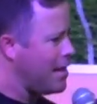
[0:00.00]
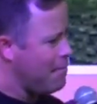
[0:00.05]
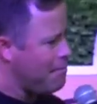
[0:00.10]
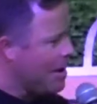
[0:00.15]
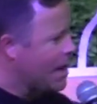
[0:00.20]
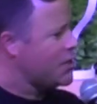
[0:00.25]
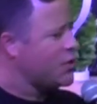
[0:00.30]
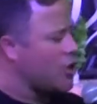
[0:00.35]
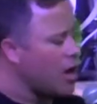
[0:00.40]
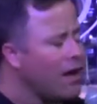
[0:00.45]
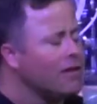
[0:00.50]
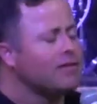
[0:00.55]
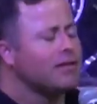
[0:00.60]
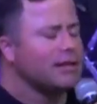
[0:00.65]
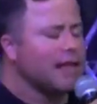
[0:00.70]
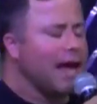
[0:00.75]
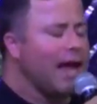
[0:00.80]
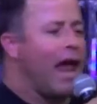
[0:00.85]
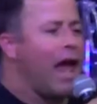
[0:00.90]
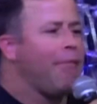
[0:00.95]
My child
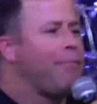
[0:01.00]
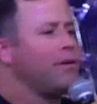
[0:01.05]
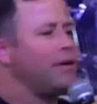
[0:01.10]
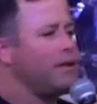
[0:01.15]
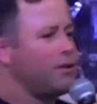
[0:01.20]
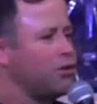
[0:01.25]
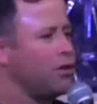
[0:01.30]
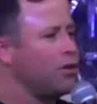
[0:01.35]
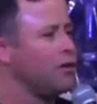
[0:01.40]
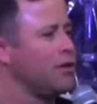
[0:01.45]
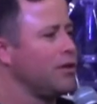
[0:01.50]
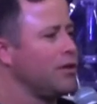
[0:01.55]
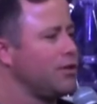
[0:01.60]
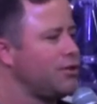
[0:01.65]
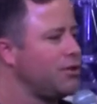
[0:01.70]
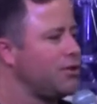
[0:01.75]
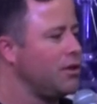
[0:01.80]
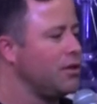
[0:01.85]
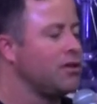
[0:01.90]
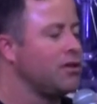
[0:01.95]
said that happened in children's
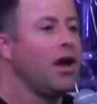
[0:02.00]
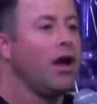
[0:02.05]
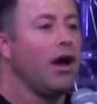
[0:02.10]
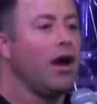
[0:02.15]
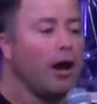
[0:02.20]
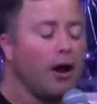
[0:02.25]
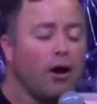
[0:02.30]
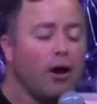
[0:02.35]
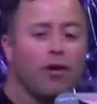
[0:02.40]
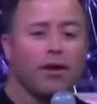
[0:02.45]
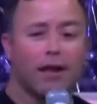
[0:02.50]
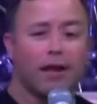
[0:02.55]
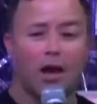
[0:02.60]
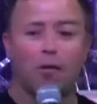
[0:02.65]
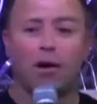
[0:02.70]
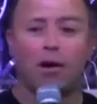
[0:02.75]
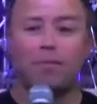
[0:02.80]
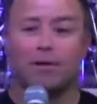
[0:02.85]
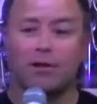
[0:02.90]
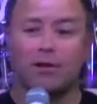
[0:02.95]
church. Oh, you know
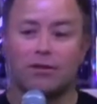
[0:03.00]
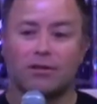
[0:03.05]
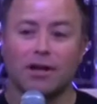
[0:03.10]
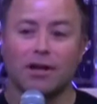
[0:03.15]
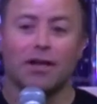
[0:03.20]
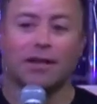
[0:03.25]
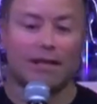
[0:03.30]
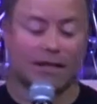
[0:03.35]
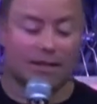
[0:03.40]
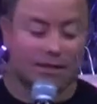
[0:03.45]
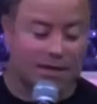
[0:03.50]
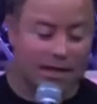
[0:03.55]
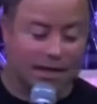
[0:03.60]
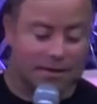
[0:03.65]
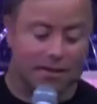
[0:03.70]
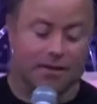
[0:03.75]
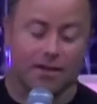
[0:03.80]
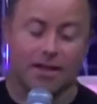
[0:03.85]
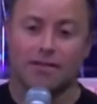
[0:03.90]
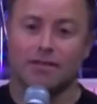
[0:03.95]
what, but your child did
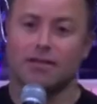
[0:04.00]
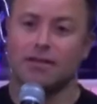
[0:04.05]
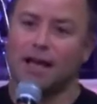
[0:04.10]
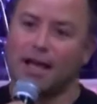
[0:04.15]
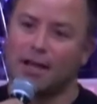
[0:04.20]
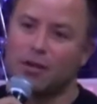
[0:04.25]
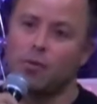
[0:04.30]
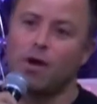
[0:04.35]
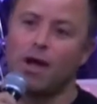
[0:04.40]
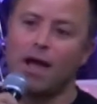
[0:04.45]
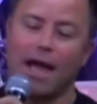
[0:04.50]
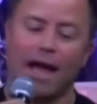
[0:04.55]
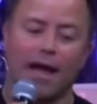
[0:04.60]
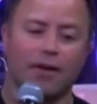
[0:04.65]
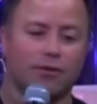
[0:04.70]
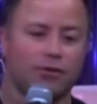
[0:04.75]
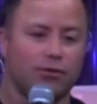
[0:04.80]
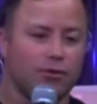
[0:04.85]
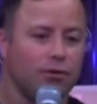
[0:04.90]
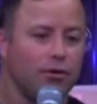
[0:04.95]
this and this, and that's why I
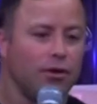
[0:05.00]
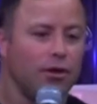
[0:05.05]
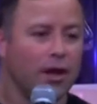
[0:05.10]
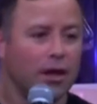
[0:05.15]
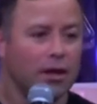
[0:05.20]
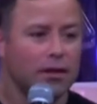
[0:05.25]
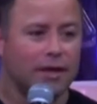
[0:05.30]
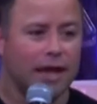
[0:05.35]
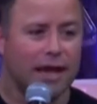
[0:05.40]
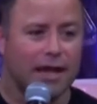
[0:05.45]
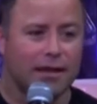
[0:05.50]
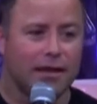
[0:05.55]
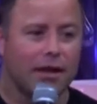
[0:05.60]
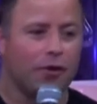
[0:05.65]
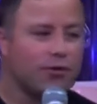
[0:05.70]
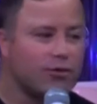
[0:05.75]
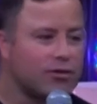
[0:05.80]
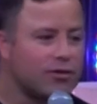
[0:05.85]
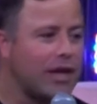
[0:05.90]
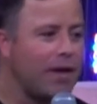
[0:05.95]
had to take
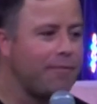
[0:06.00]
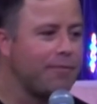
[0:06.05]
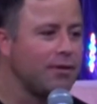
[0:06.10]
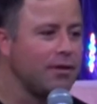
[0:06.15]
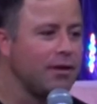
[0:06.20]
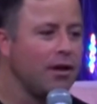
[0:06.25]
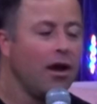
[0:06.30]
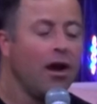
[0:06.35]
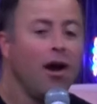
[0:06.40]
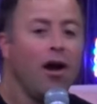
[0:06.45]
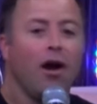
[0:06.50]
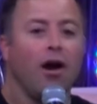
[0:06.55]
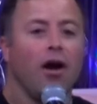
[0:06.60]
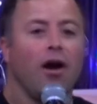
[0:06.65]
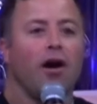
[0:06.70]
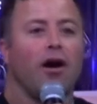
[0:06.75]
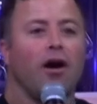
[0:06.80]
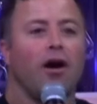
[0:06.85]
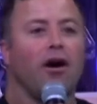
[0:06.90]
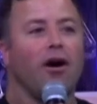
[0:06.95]
those steps. And
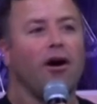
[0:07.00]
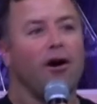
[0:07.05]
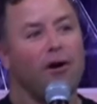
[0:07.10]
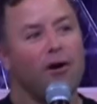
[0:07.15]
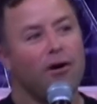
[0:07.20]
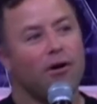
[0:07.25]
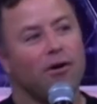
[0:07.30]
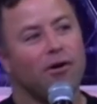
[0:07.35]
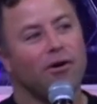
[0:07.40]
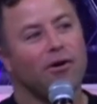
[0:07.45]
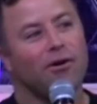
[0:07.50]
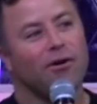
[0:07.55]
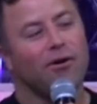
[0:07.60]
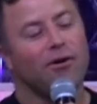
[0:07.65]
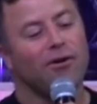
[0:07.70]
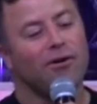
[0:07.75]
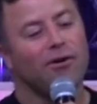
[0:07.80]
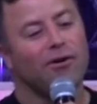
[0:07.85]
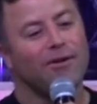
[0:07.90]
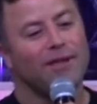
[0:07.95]

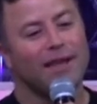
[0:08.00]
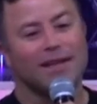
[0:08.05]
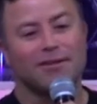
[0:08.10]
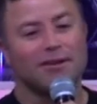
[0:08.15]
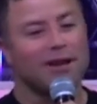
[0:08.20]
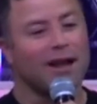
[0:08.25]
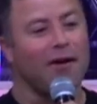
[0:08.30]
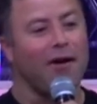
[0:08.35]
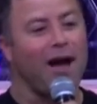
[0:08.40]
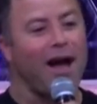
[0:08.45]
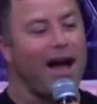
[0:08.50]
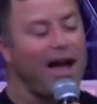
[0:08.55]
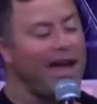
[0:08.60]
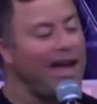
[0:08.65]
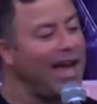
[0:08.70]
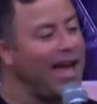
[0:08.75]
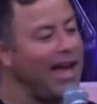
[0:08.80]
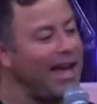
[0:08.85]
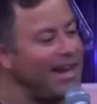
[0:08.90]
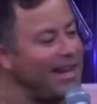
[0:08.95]
oh, that's not how I
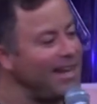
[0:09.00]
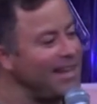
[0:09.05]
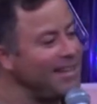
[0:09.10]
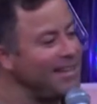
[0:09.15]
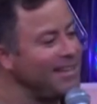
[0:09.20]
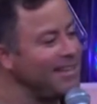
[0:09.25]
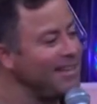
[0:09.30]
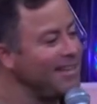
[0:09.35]
had it.